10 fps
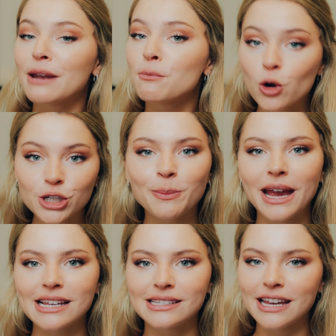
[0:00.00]
and more
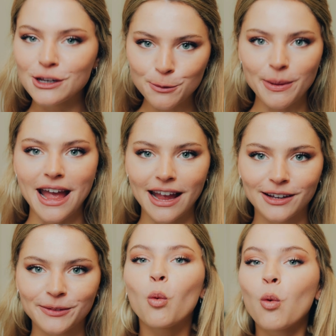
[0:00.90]
space in your
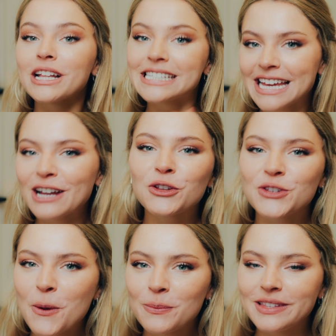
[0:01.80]
bag. One single
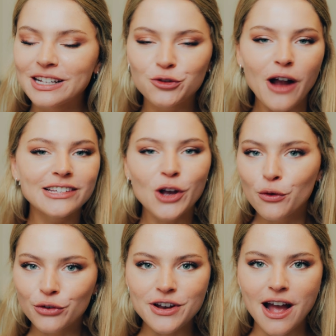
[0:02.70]
top that dries
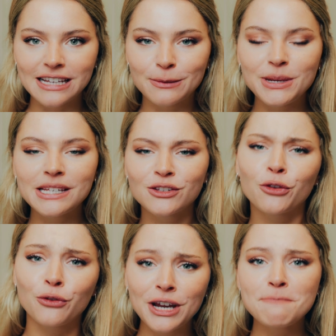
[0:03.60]
overnight beats
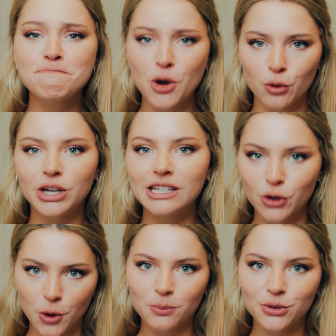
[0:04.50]
3 bulky
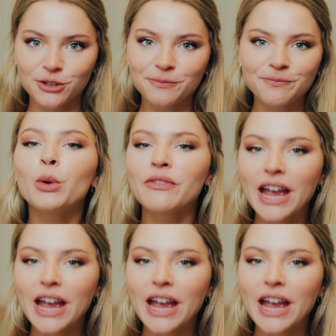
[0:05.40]
tops. We've